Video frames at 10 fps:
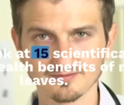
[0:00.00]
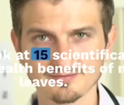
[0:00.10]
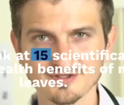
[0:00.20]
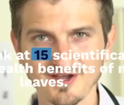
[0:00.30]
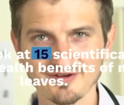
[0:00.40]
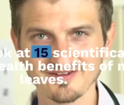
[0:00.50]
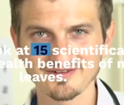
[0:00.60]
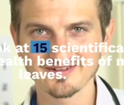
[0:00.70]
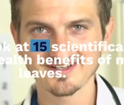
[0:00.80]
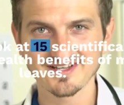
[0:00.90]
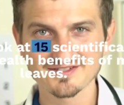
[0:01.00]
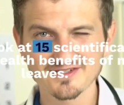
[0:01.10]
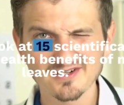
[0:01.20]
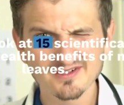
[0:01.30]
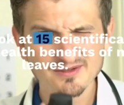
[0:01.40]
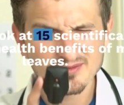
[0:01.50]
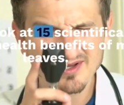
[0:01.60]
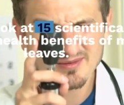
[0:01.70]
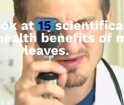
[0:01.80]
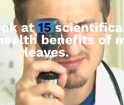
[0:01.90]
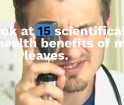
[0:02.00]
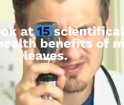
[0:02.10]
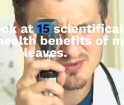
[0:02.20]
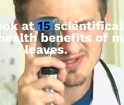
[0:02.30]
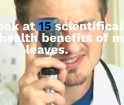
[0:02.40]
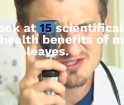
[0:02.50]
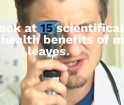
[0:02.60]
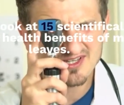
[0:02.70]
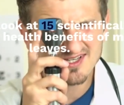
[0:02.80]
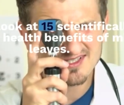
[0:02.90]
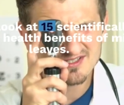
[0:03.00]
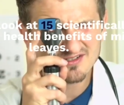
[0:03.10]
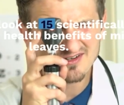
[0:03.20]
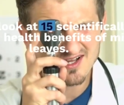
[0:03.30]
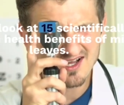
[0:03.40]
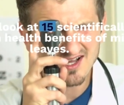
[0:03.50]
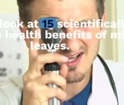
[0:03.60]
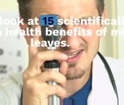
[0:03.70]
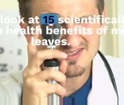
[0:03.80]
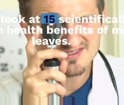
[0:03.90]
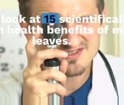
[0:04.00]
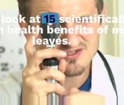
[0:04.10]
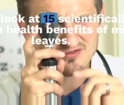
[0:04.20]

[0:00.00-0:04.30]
vision, cognitive function, and of course, bad breath.